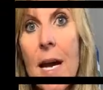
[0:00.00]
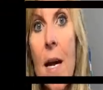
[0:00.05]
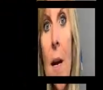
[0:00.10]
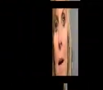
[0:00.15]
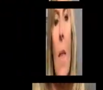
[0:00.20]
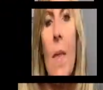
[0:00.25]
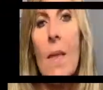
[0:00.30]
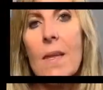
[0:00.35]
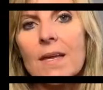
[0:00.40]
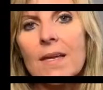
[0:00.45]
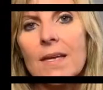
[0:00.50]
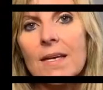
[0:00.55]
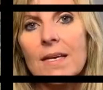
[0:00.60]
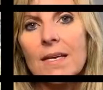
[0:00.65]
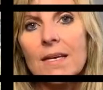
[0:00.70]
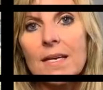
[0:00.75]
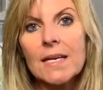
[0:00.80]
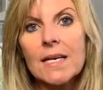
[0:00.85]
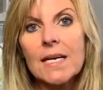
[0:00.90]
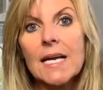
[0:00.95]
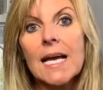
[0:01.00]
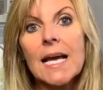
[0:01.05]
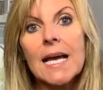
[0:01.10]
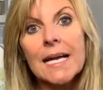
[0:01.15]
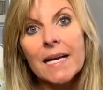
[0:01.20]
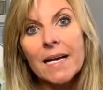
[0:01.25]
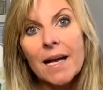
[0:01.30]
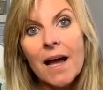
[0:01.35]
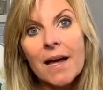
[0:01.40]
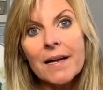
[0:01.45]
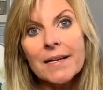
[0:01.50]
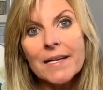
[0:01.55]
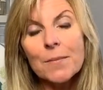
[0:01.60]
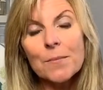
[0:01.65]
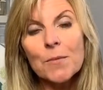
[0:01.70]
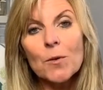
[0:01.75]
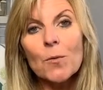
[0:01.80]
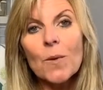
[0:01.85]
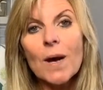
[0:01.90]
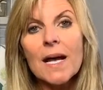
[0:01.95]
areas. And con
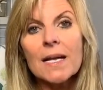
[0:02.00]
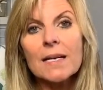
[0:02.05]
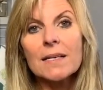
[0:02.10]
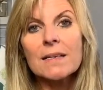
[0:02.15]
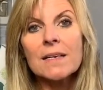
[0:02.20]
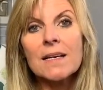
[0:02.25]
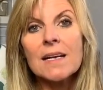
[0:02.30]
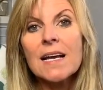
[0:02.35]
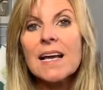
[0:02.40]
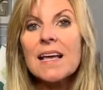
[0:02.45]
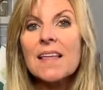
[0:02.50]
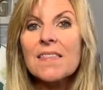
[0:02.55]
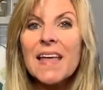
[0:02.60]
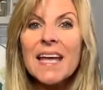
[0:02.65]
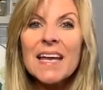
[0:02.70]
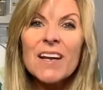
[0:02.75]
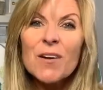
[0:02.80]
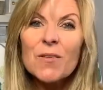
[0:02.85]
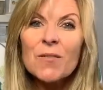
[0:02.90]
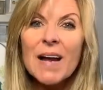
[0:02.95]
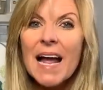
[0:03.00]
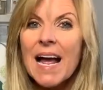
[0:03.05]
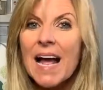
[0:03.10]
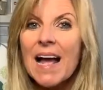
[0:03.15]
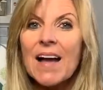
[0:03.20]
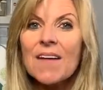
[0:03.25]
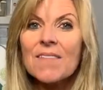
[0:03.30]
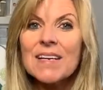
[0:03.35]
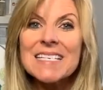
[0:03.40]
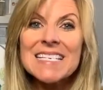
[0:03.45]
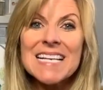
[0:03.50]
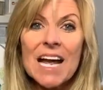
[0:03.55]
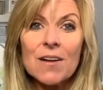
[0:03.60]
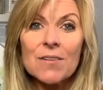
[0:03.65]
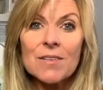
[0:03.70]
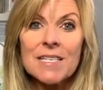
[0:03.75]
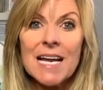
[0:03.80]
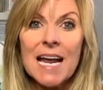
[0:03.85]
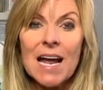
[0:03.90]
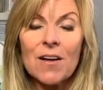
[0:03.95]
number one, they don't have a
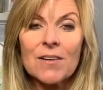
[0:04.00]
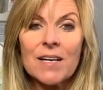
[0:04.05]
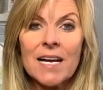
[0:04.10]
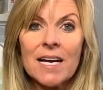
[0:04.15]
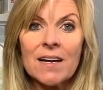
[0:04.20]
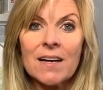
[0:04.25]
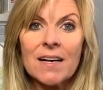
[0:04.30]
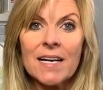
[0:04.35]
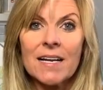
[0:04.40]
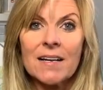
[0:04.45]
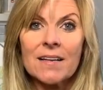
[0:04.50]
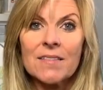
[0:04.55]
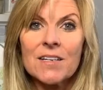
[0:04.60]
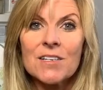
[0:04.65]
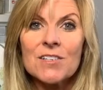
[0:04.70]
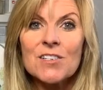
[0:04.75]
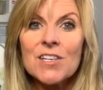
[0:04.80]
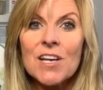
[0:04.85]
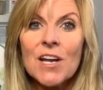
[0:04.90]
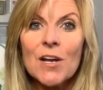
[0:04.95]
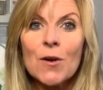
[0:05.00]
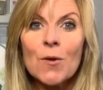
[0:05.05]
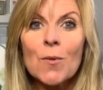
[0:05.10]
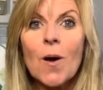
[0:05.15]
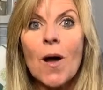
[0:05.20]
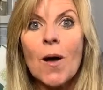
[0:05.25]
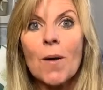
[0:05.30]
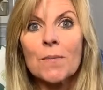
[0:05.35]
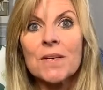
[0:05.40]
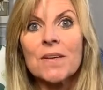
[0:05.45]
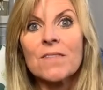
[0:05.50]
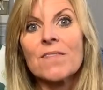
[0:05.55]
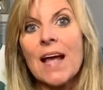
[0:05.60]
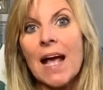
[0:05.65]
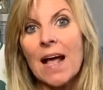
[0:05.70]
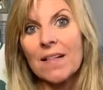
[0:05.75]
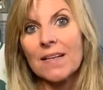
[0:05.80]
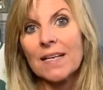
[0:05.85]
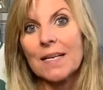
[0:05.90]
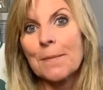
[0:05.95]
downtown area. There's no Almaden
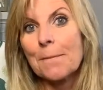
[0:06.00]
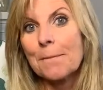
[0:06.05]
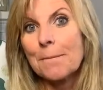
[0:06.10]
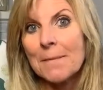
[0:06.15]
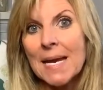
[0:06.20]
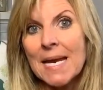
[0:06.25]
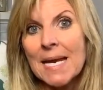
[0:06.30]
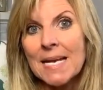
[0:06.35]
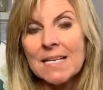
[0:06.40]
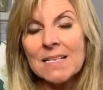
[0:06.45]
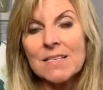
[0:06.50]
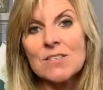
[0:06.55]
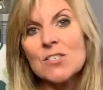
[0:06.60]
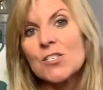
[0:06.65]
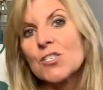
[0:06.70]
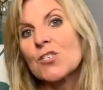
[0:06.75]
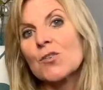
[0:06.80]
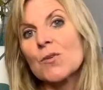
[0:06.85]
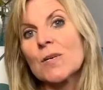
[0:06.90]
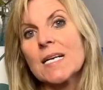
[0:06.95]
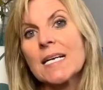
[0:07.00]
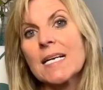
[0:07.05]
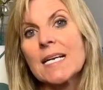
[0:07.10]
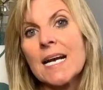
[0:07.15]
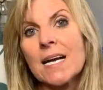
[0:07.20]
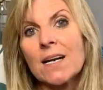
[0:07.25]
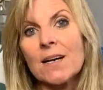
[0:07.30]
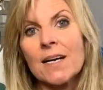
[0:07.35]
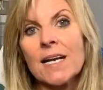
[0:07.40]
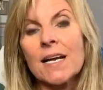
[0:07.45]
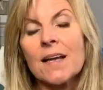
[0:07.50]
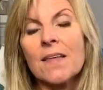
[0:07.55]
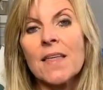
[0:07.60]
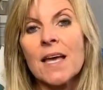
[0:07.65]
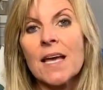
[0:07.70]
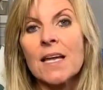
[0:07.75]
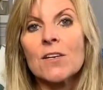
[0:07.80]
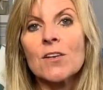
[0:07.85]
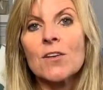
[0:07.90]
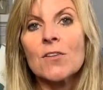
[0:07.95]
Valley main street area
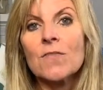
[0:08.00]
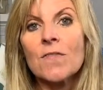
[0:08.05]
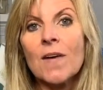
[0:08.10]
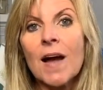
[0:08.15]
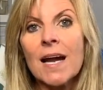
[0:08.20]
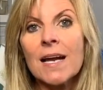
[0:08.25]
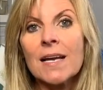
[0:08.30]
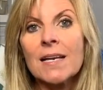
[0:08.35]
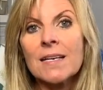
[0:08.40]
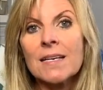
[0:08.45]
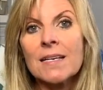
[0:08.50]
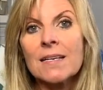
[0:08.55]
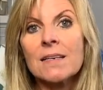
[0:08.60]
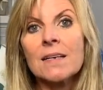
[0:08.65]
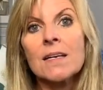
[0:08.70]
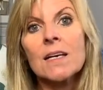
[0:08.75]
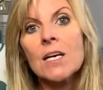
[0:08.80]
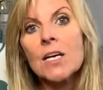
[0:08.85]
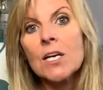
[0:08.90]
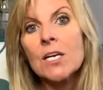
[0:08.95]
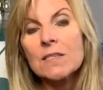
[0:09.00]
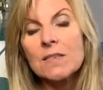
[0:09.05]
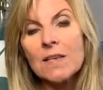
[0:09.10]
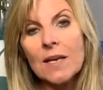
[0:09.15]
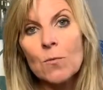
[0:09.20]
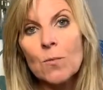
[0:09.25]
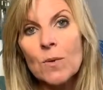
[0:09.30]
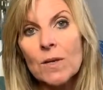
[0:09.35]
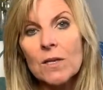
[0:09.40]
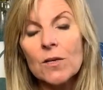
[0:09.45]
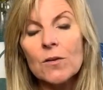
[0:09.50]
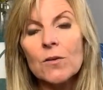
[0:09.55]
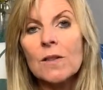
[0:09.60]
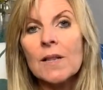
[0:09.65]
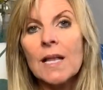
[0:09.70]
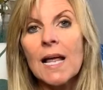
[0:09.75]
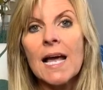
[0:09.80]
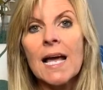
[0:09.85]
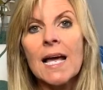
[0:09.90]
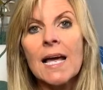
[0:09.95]
that you find in, say, Willow
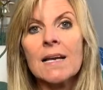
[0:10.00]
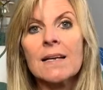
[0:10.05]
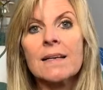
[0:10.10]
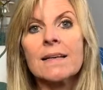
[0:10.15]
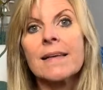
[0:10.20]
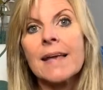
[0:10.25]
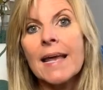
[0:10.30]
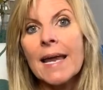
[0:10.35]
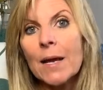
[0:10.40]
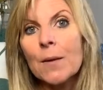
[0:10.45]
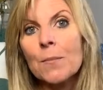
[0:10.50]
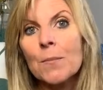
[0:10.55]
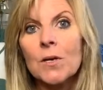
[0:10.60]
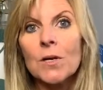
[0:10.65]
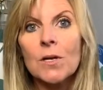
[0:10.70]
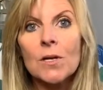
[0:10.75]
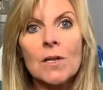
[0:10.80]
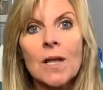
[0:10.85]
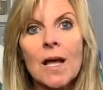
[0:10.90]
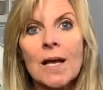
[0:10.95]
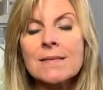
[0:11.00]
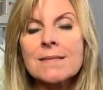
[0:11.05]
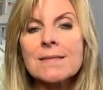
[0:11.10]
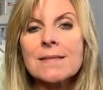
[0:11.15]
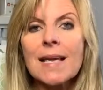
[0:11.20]
Glen, Campbell, Los